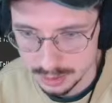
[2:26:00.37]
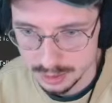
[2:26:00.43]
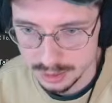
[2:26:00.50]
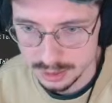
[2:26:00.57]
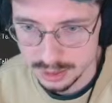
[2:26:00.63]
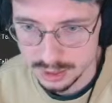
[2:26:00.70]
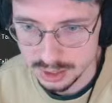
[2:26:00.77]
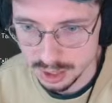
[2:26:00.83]

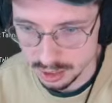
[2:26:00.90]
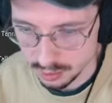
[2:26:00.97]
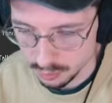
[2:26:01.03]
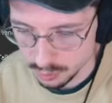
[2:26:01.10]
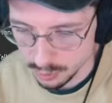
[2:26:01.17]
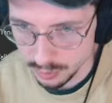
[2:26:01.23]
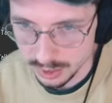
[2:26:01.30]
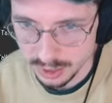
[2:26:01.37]
So what
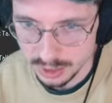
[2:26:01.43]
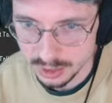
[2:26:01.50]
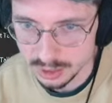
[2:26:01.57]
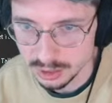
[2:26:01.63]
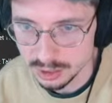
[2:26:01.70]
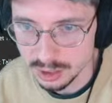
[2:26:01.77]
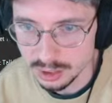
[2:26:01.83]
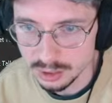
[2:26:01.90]
we need to
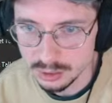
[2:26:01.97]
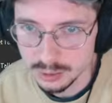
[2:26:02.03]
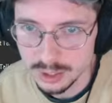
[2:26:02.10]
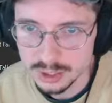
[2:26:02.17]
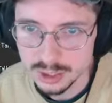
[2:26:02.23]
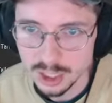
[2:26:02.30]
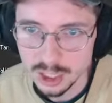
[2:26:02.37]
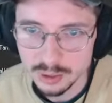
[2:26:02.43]
do is
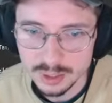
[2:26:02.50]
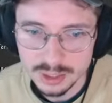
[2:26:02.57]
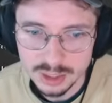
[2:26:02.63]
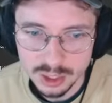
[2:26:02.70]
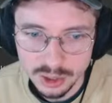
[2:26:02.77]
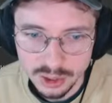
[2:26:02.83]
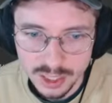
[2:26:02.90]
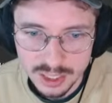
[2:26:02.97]
go into
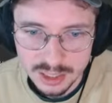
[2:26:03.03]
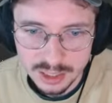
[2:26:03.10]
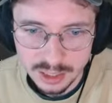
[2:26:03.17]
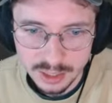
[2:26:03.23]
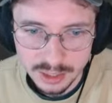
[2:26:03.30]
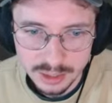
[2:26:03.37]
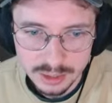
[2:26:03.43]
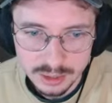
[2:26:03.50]
this
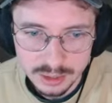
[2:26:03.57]
layer.